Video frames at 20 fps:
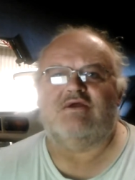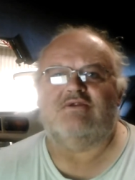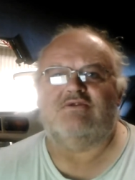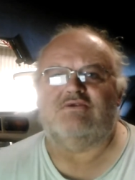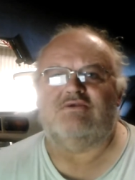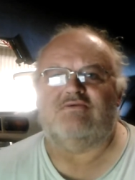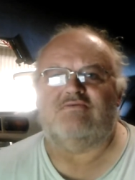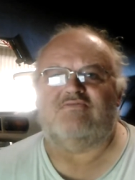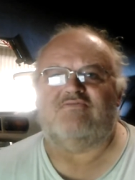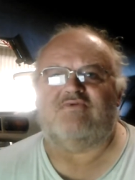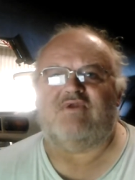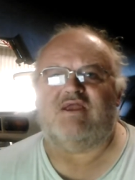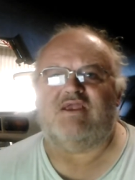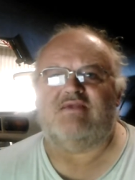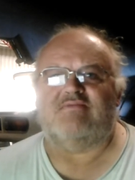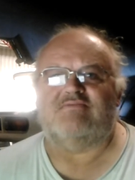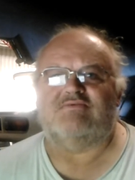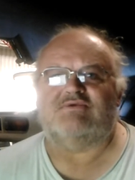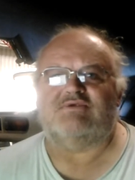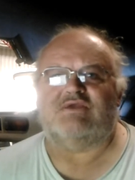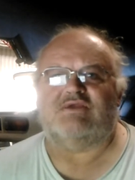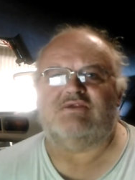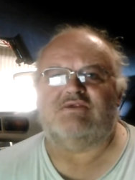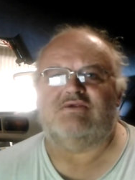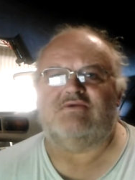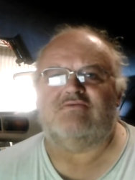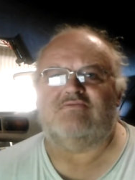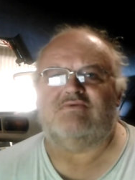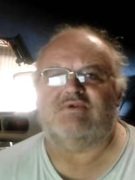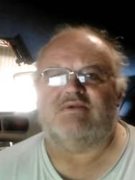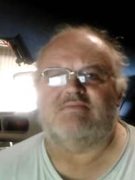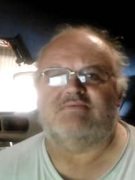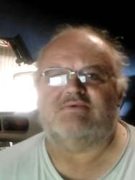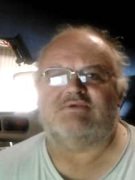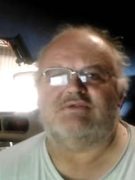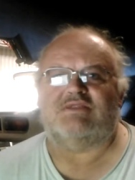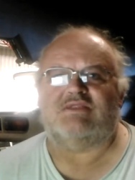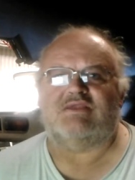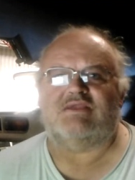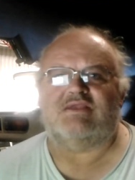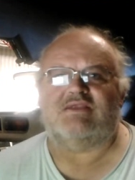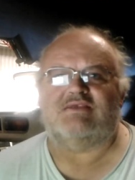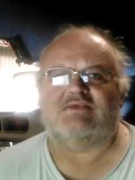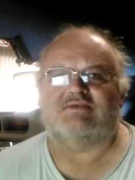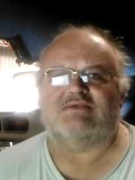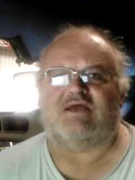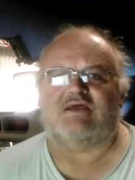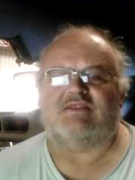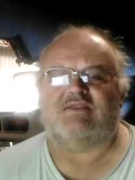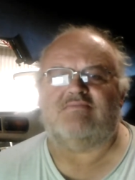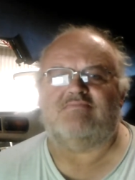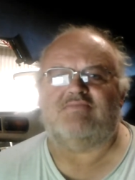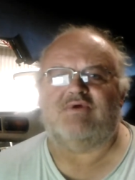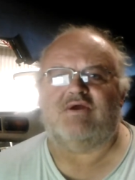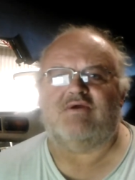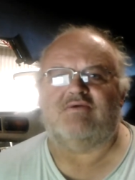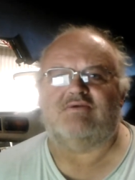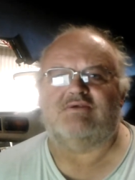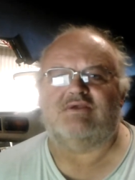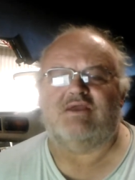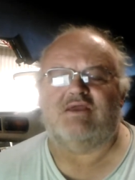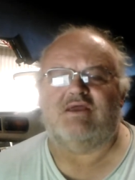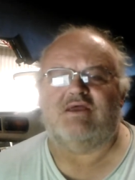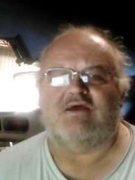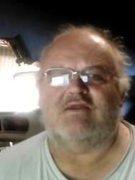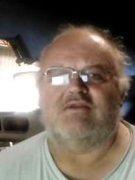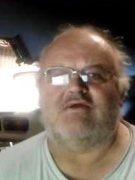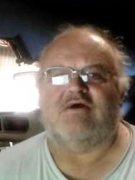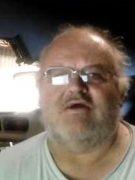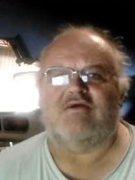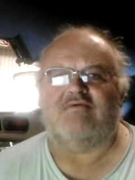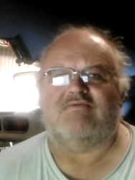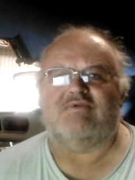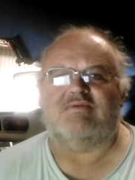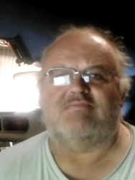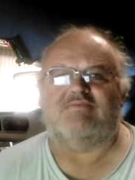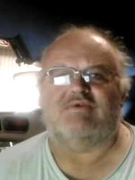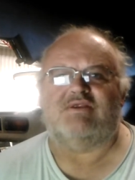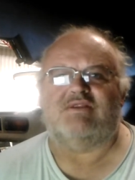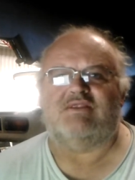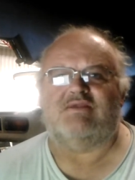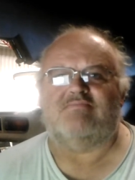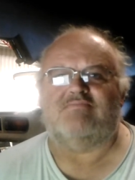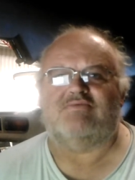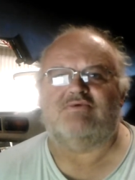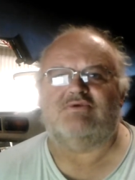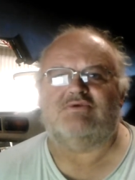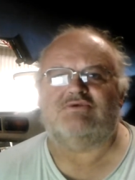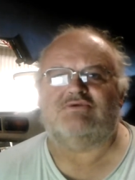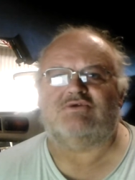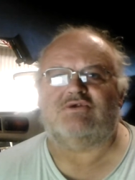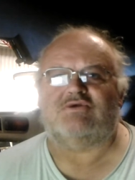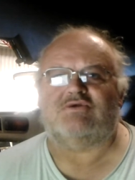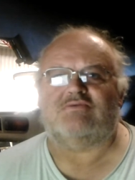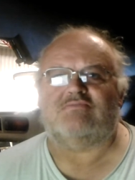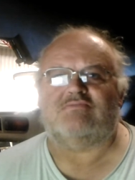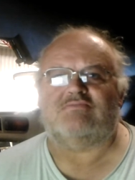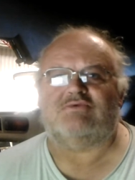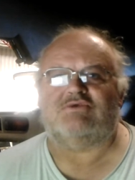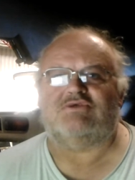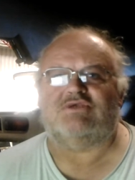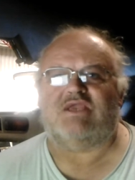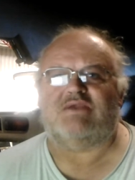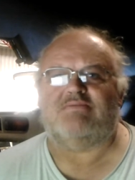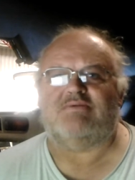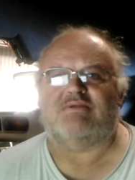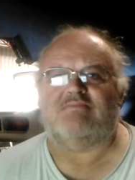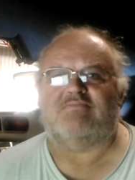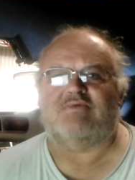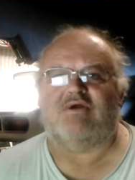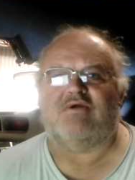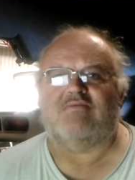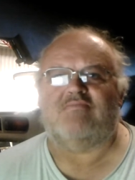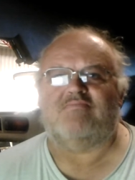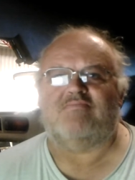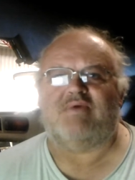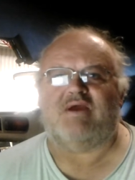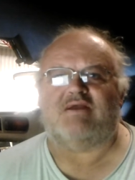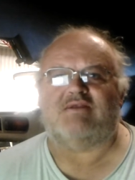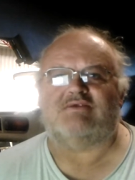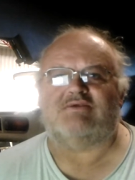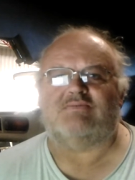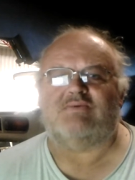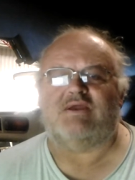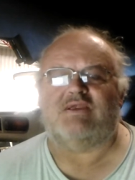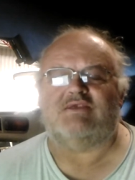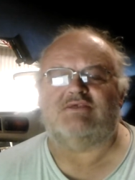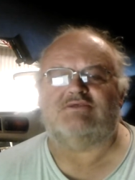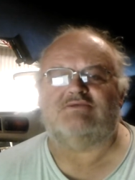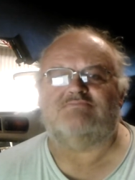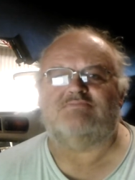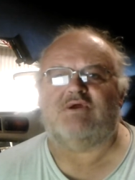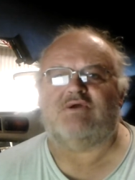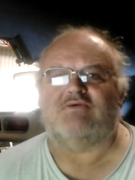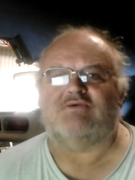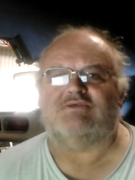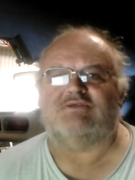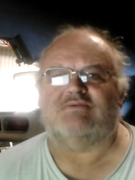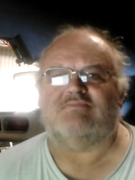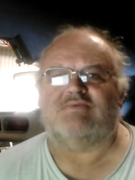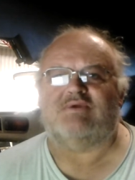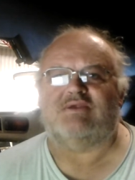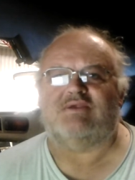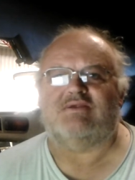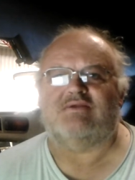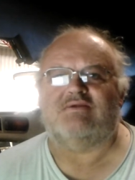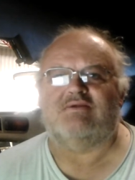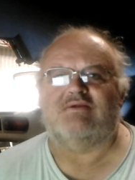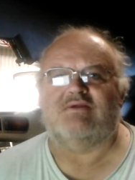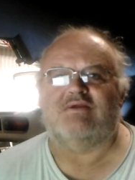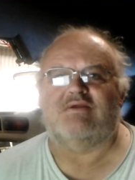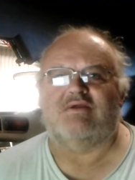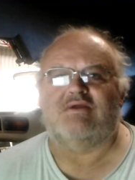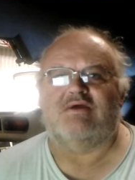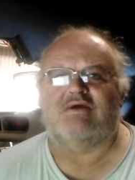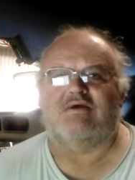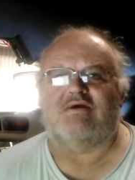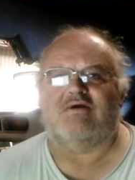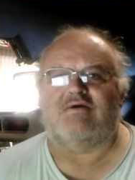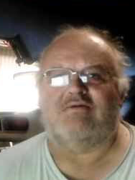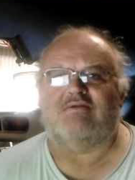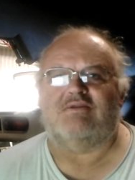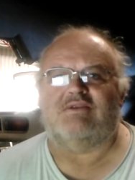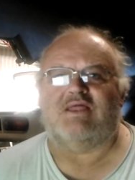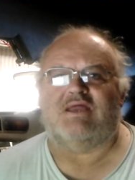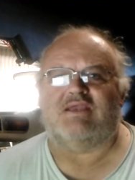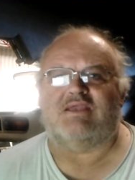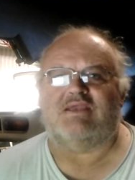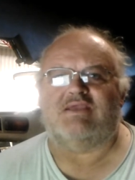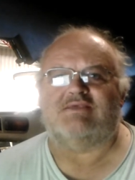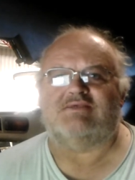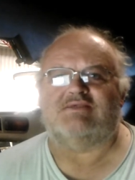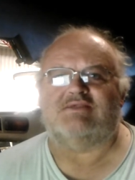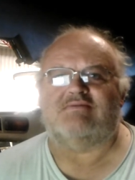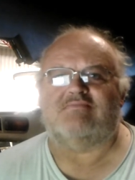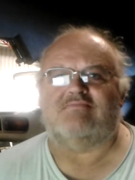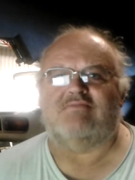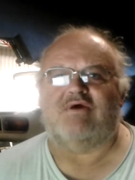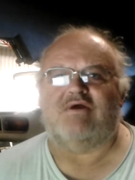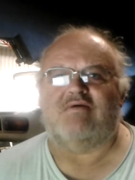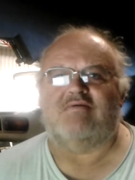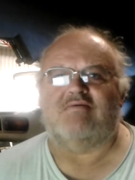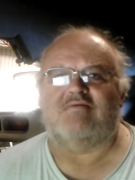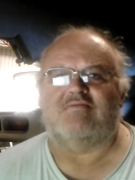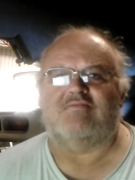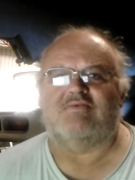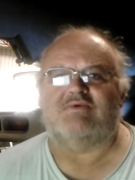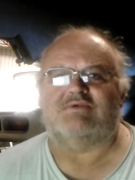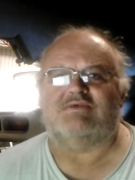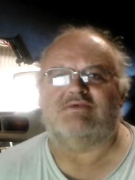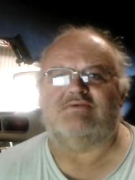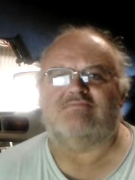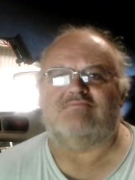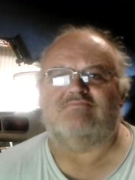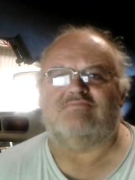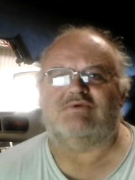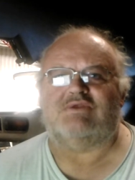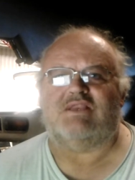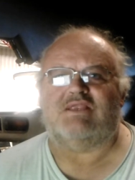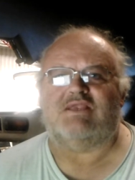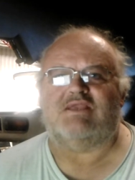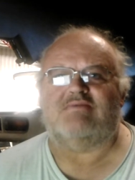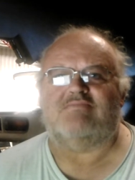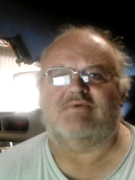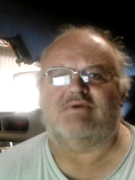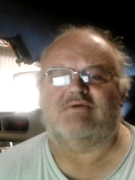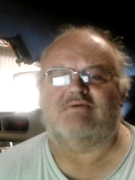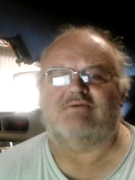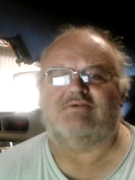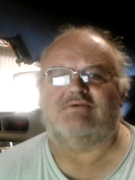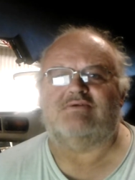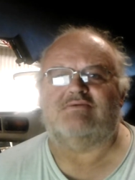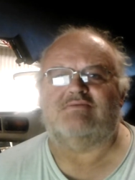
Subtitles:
new frames and new ribs to the inside the boat, and hopefully bring the shape of the boat back to where it's supposed to be, unlike it is at the moment, which is clinker built